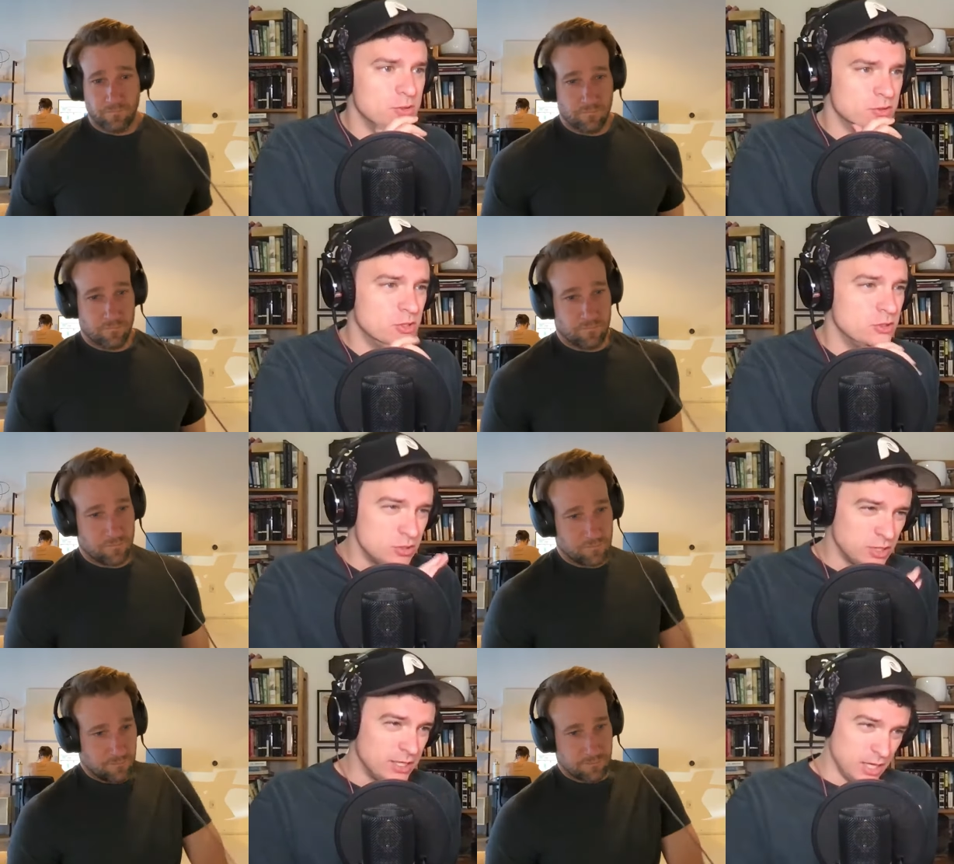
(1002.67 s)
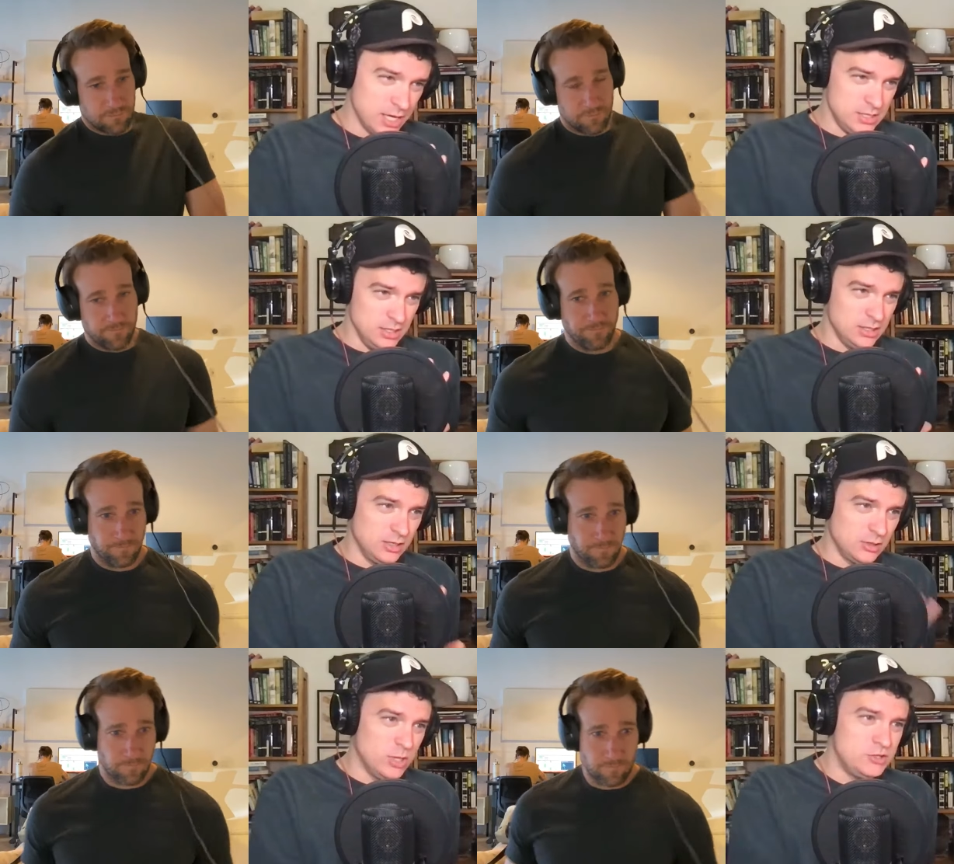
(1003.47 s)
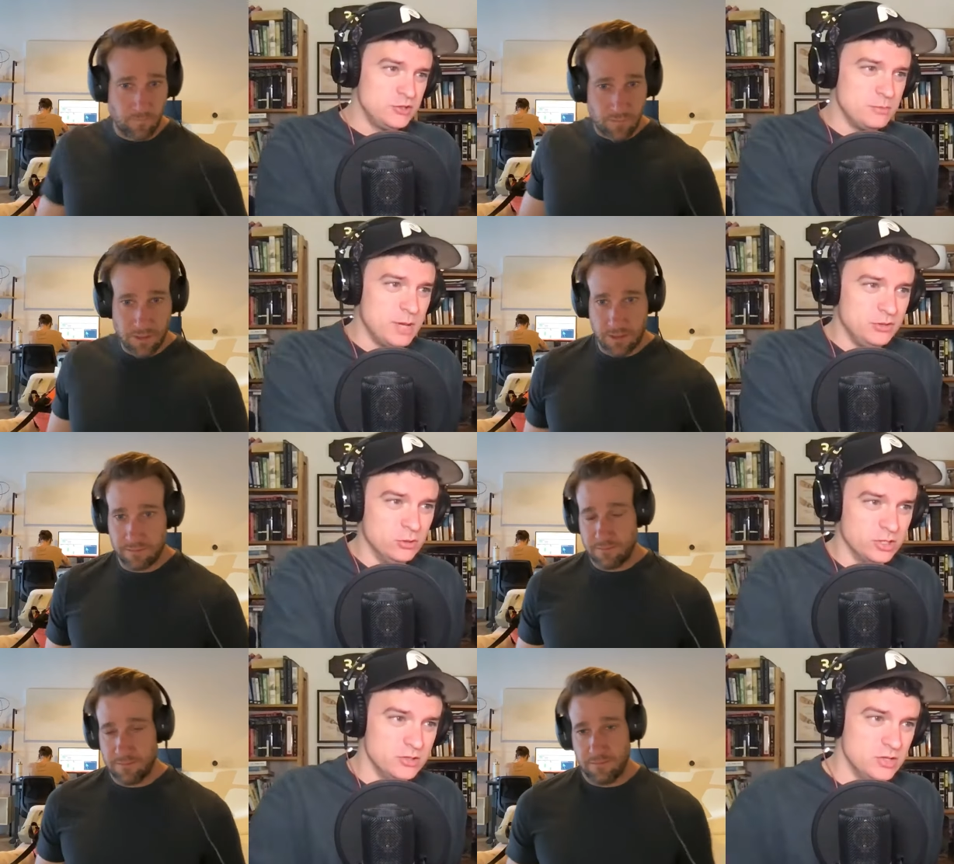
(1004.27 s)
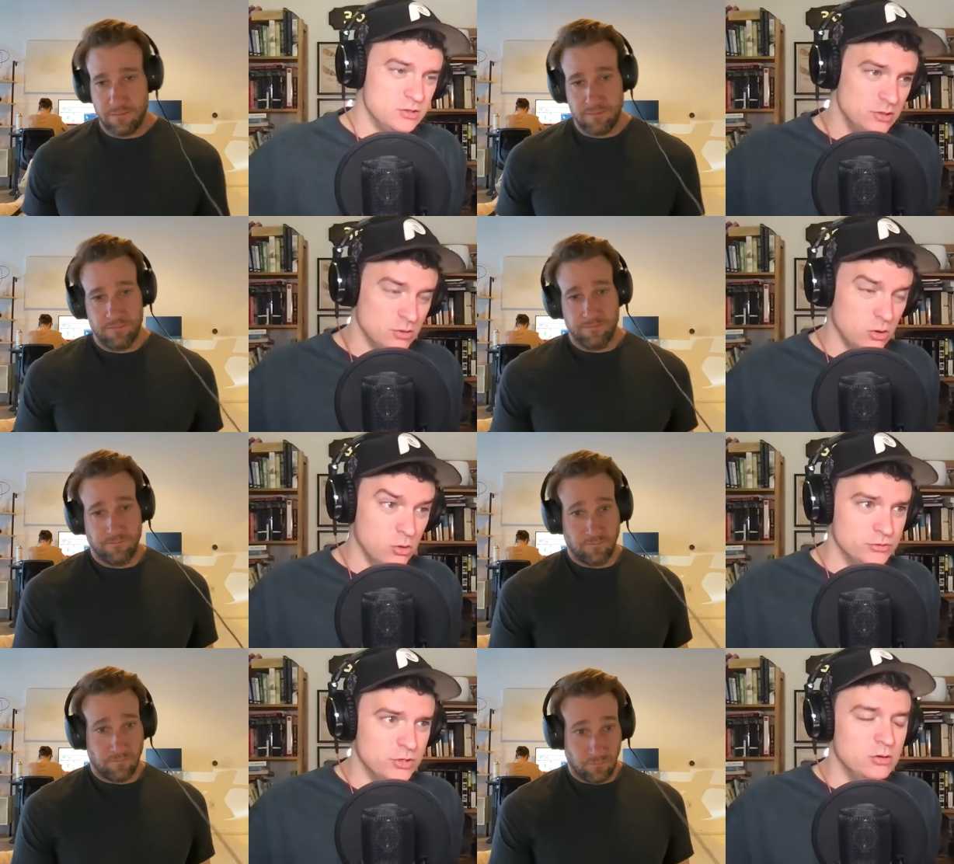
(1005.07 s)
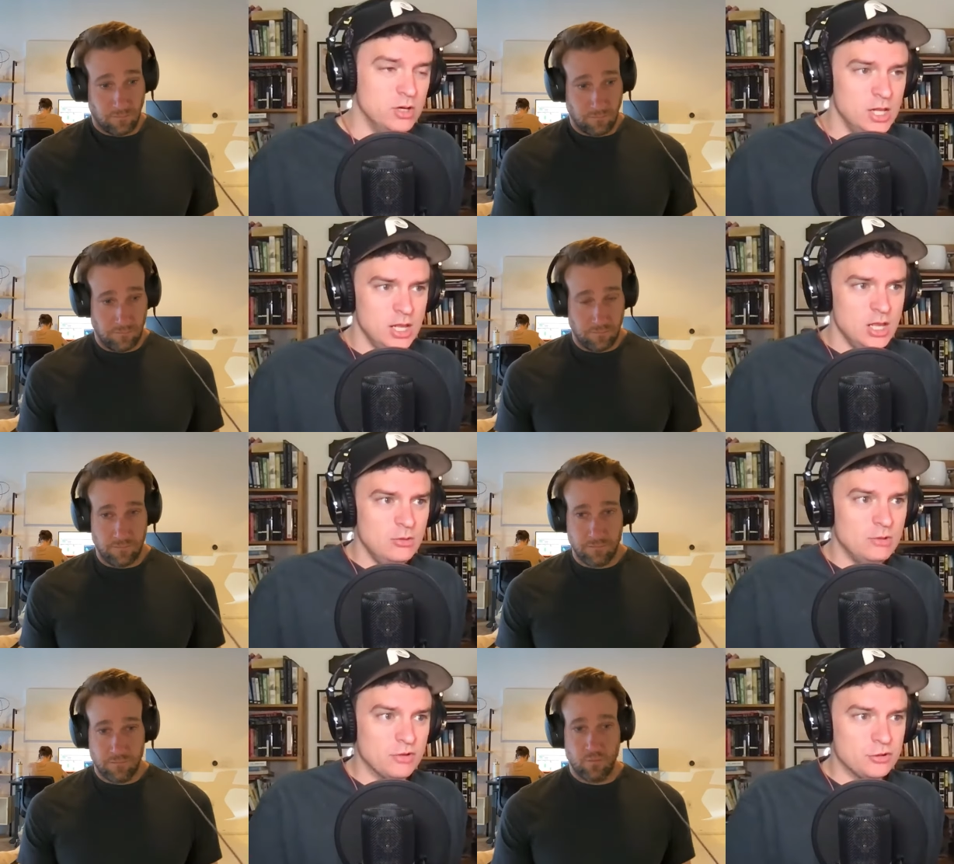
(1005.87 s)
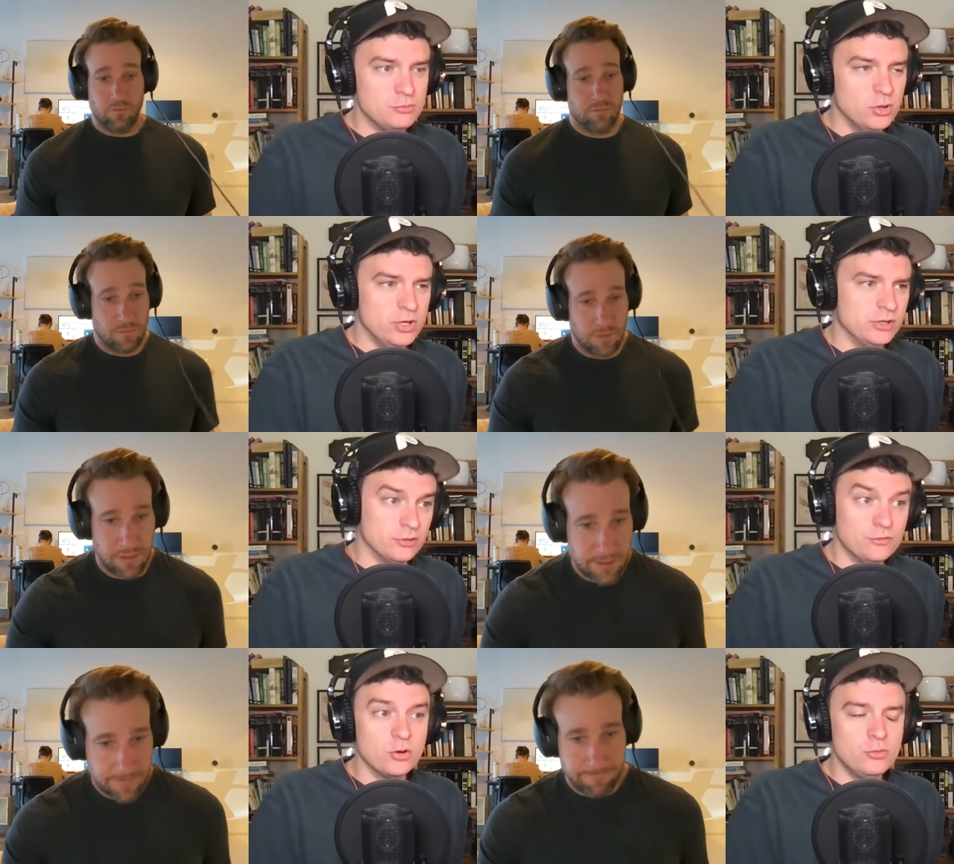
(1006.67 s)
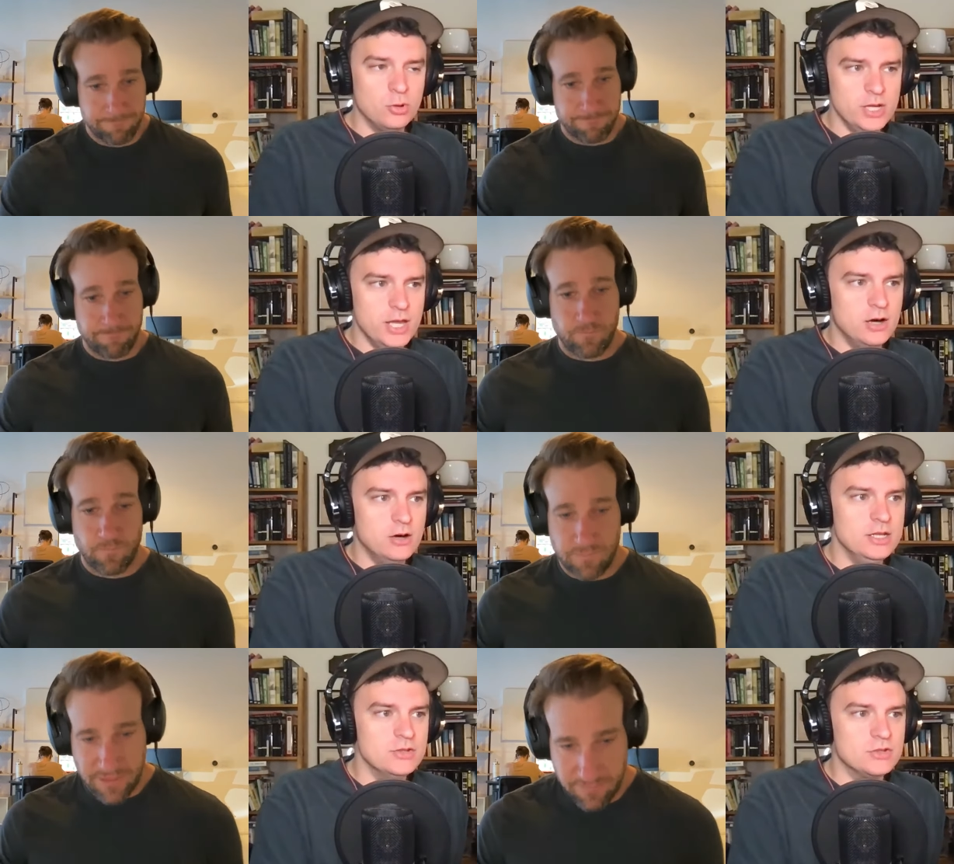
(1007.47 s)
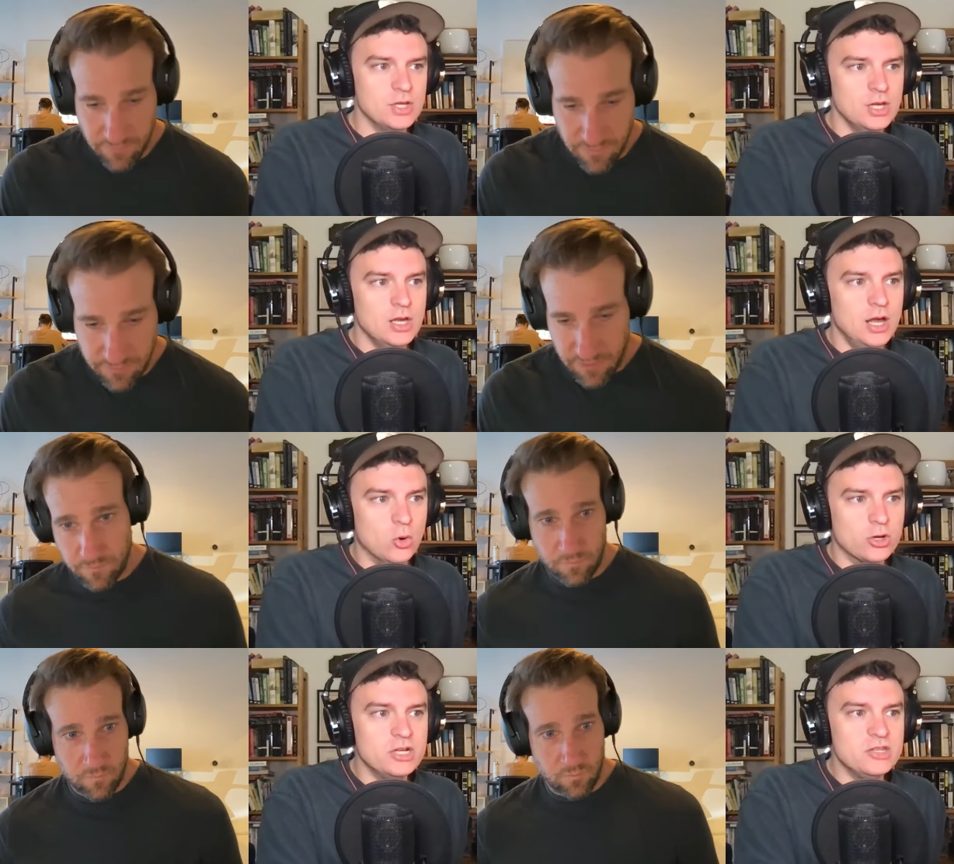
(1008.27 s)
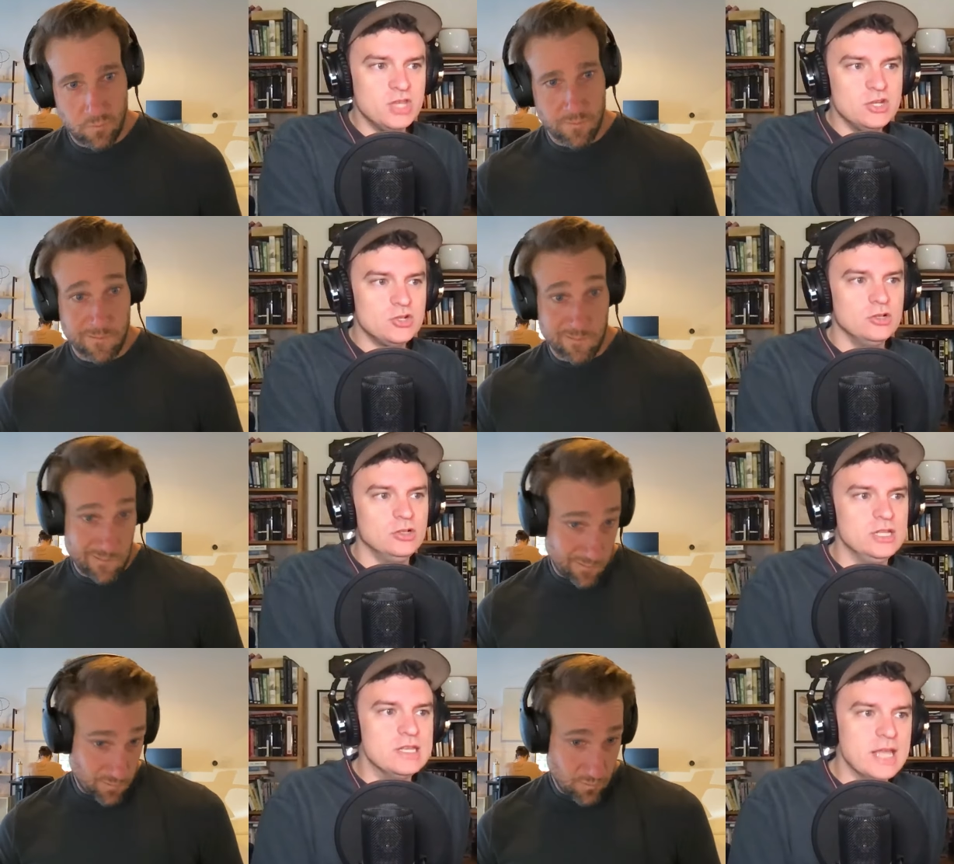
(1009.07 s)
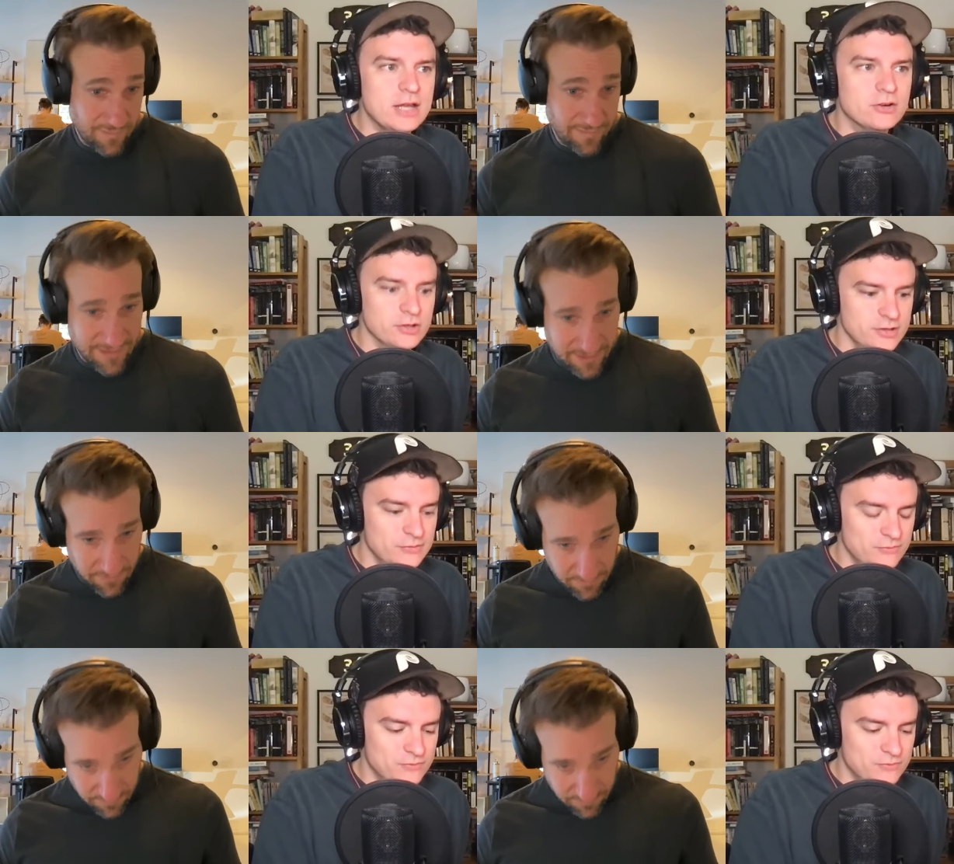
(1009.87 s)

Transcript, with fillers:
Speaker 1: measures to just like I, questions about the organization as a whole. So we have our third point here, our fourth point now is organizational integrity.